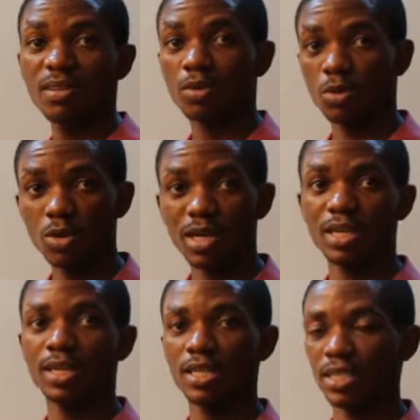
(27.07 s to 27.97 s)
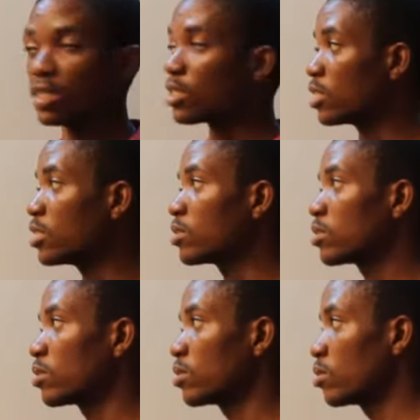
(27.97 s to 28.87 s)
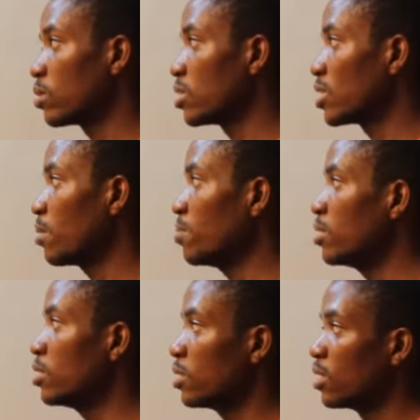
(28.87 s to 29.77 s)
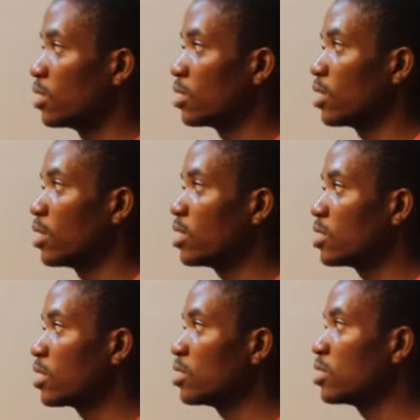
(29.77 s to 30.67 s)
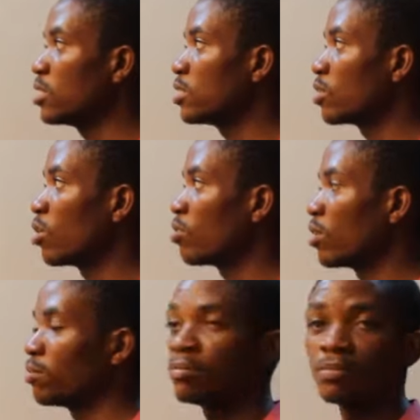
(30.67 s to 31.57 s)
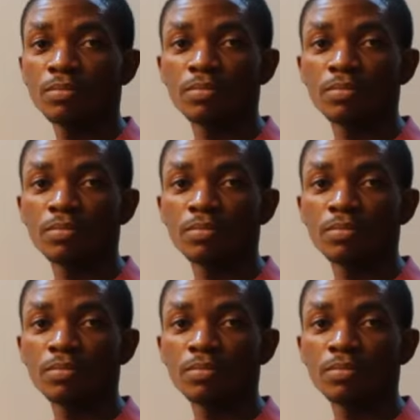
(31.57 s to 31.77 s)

We'll look at latent heat. We'll determine the latent heat of